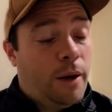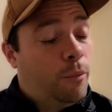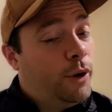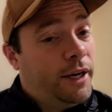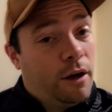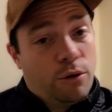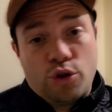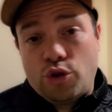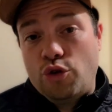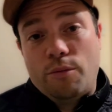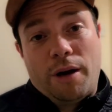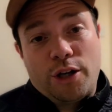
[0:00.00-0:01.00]
and we know
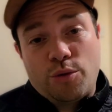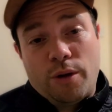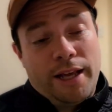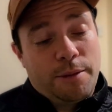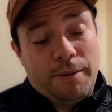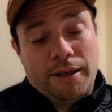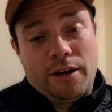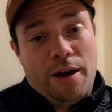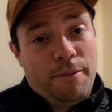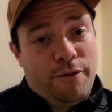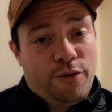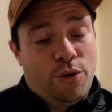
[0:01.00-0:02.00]
too much what that's been
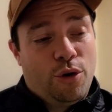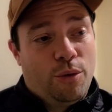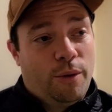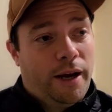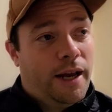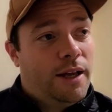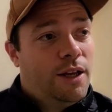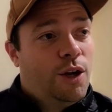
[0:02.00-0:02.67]
like before, where